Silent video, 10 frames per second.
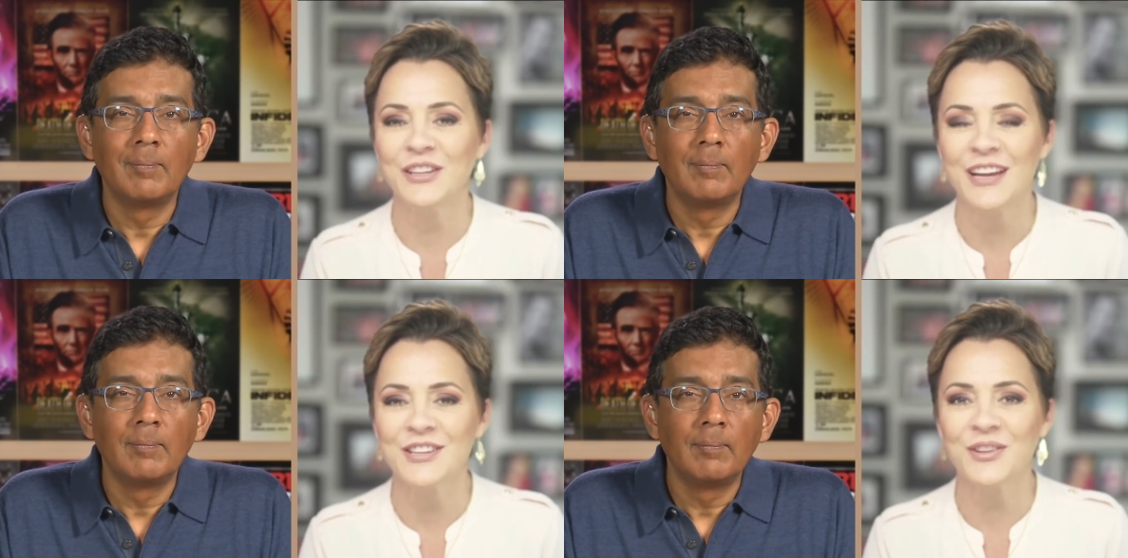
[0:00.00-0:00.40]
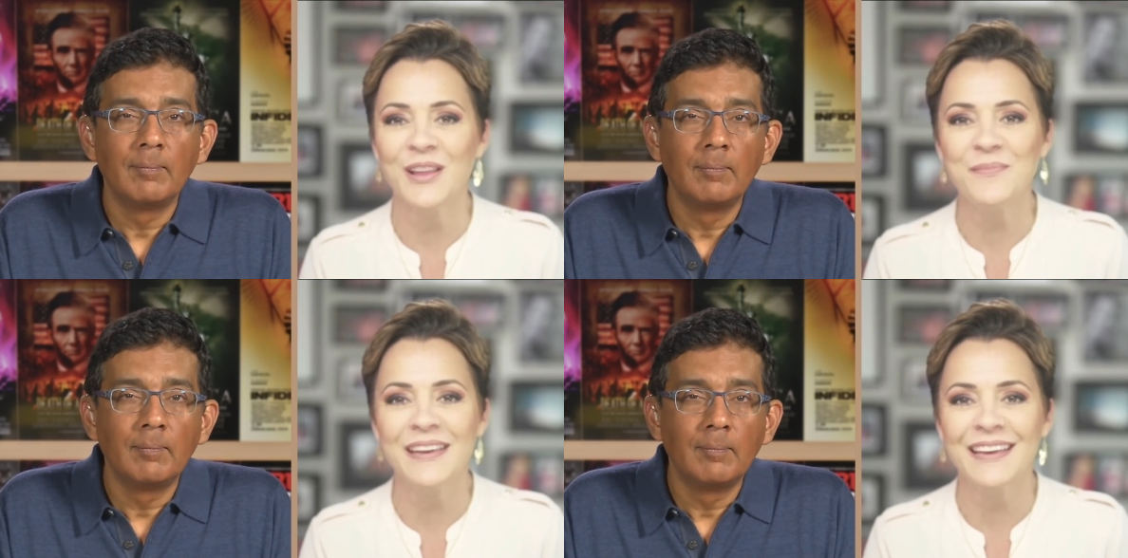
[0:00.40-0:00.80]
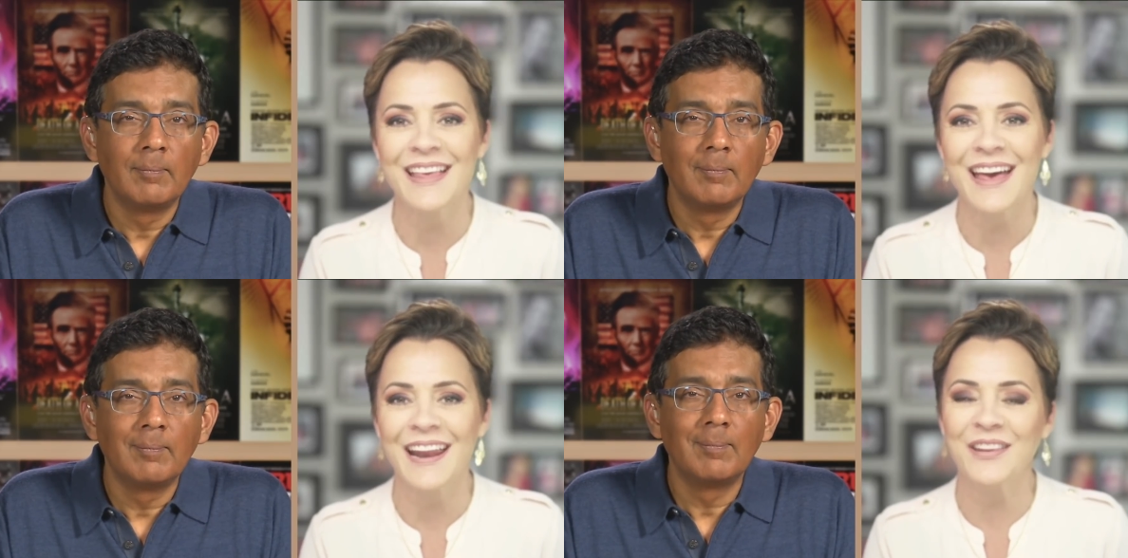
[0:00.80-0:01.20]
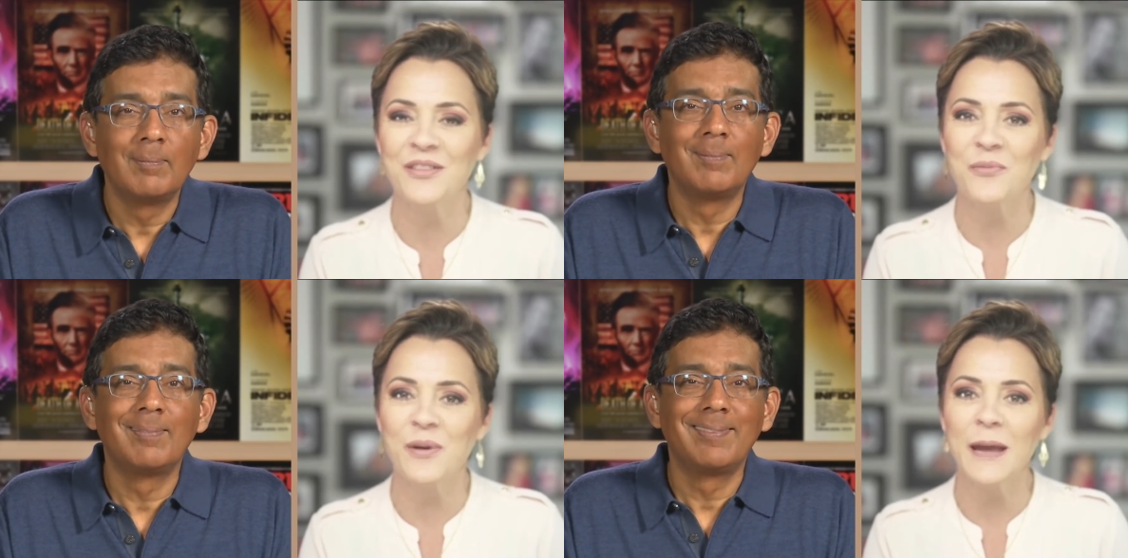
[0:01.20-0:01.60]
Speaker 1: Dinesh. So let me get that out
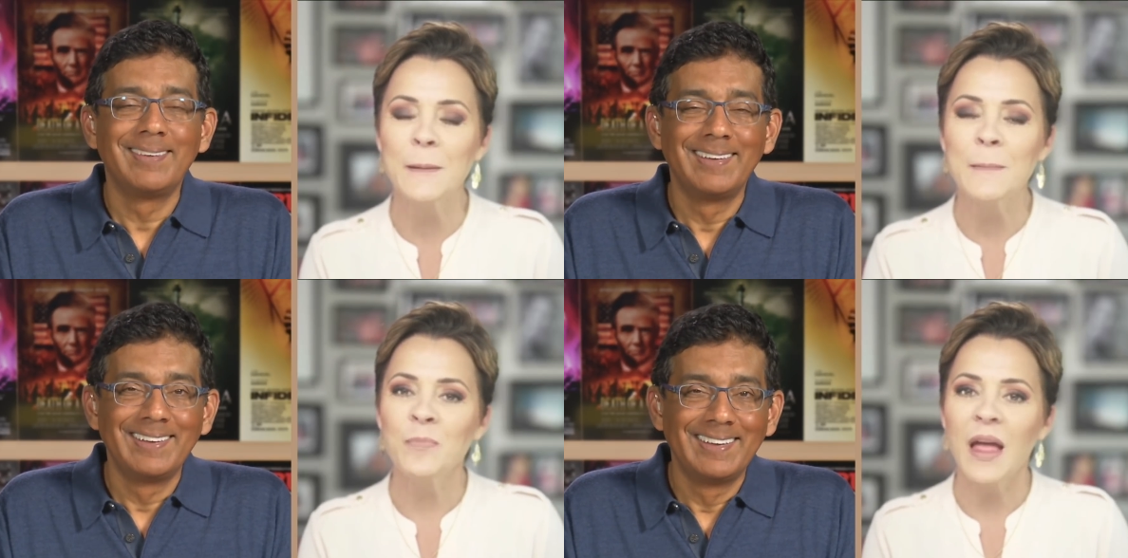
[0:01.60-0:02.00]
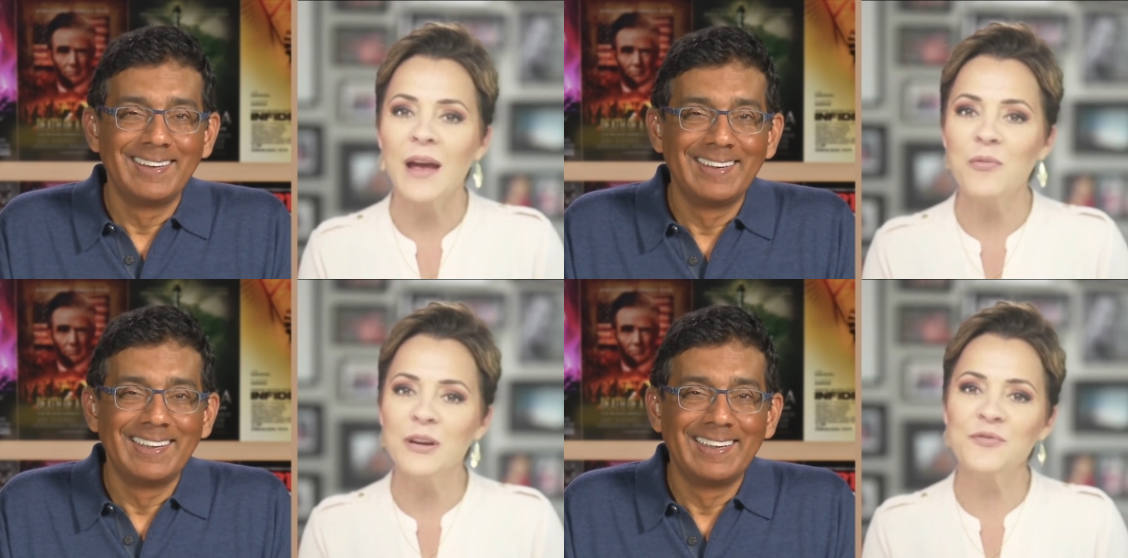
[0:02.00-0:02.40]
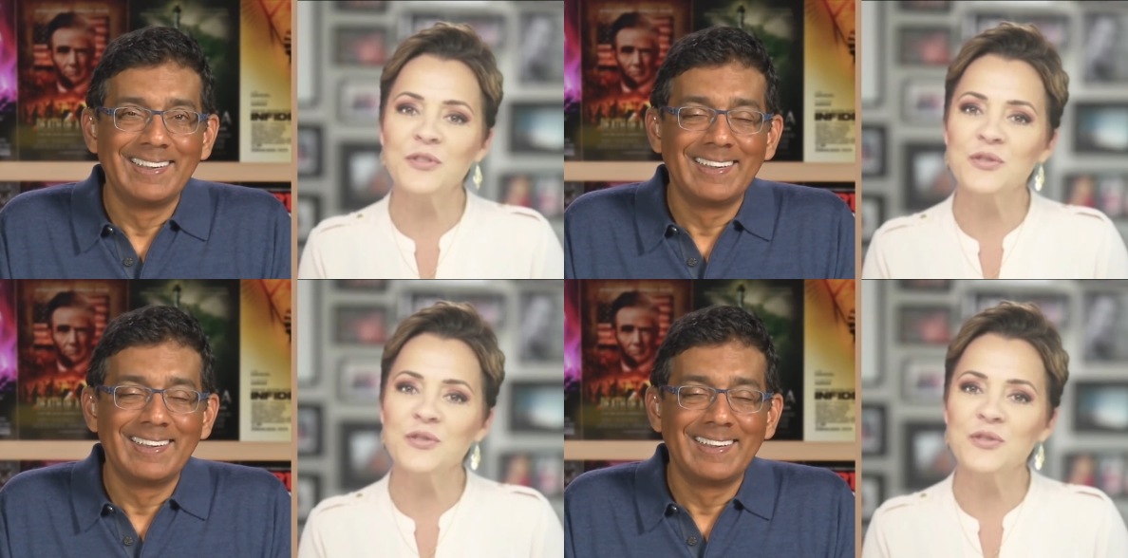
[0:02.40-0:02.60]
of the way. I worked for